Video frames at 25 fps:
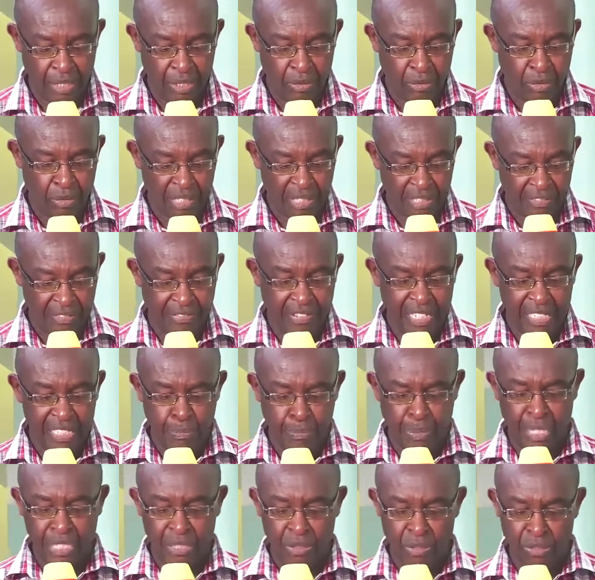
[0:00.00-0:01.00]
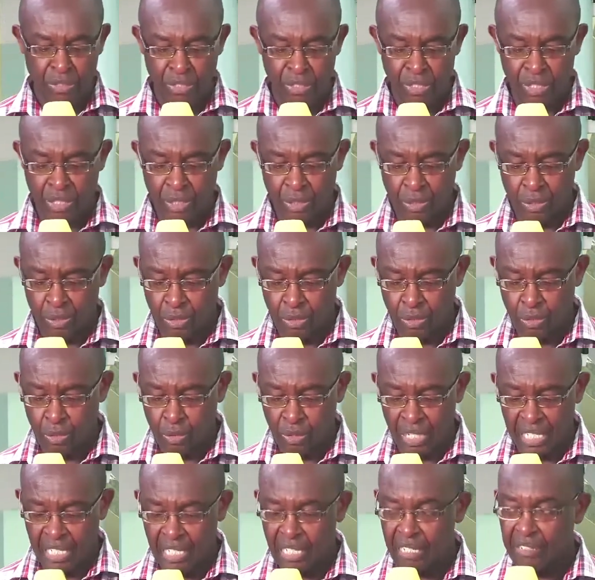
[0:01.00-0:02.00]
was the first person
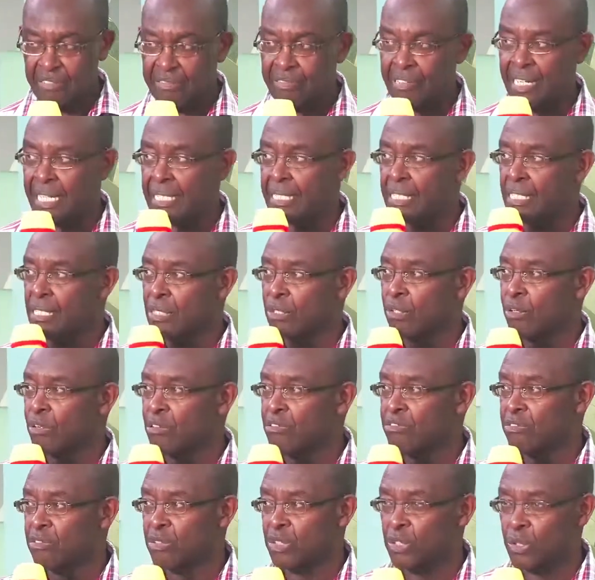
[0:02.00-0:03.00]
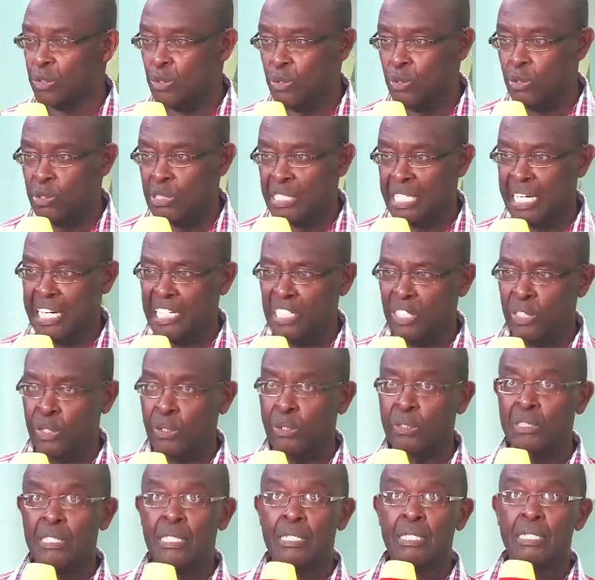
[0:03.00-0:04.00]
who gave a list of do's and
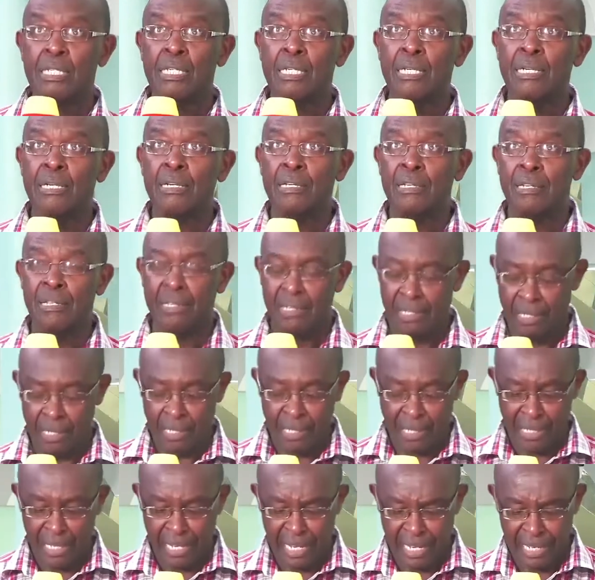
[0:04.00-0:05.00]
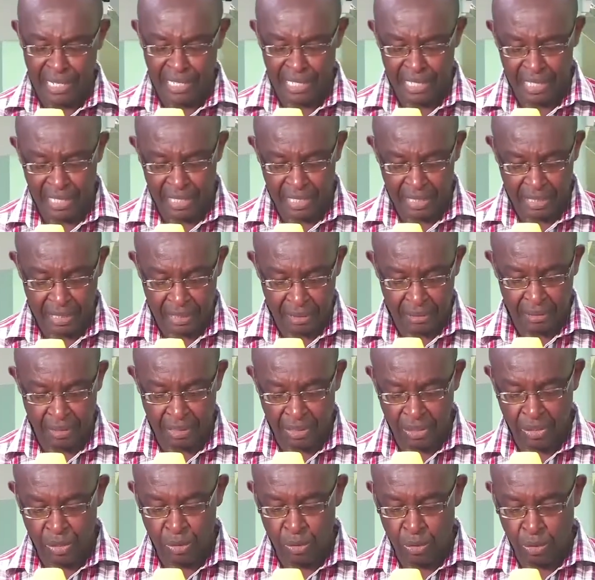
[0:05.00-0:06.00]
don'ts. And
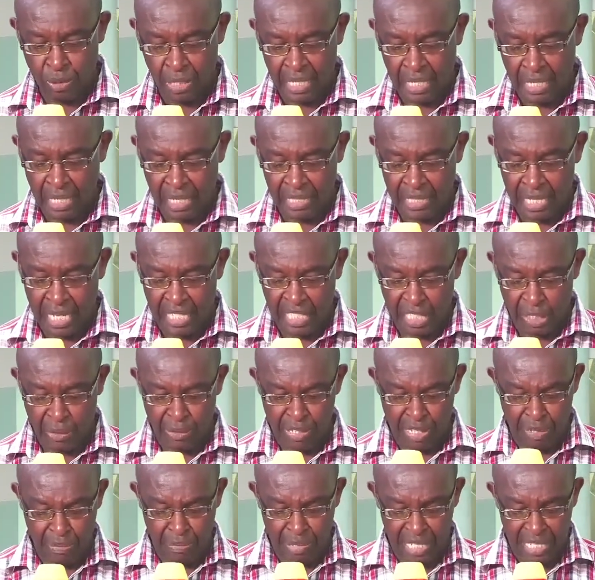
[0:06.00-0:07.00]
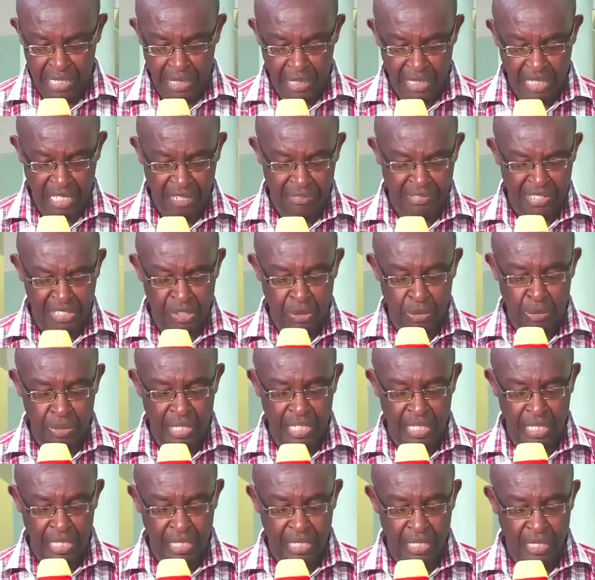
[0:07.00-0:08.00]
you will agree with me, even
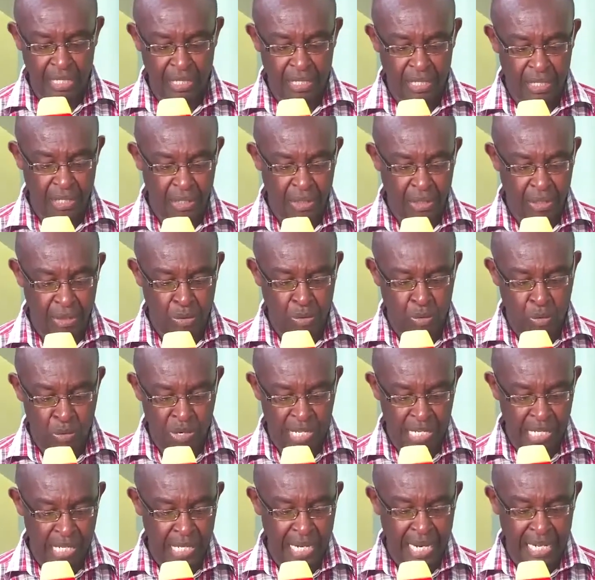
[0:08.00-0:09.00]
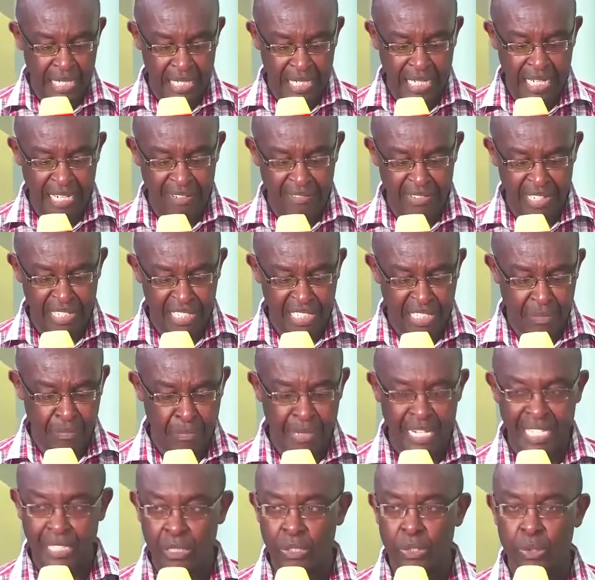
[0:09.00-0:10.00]
today, we are governed
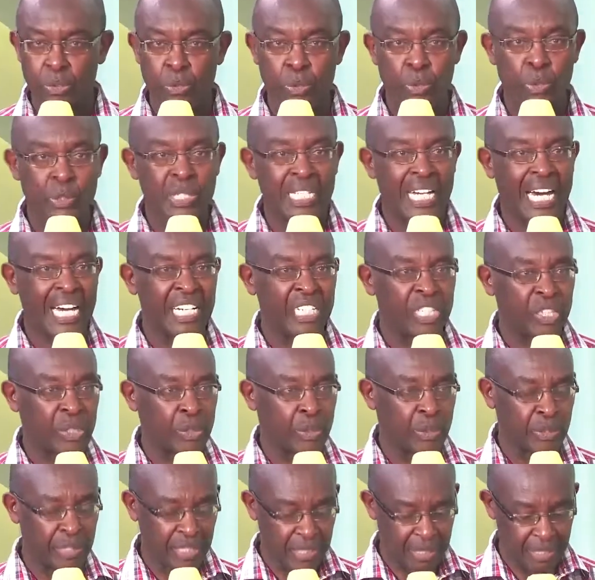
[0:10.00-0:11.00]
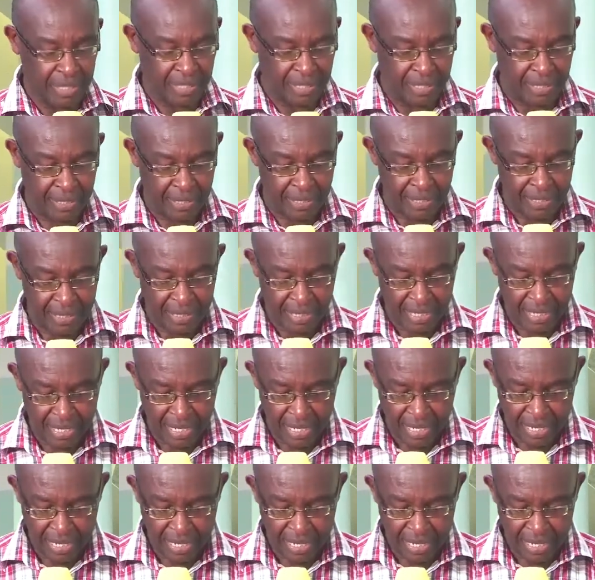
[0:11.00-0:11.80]
by do's and don'ts.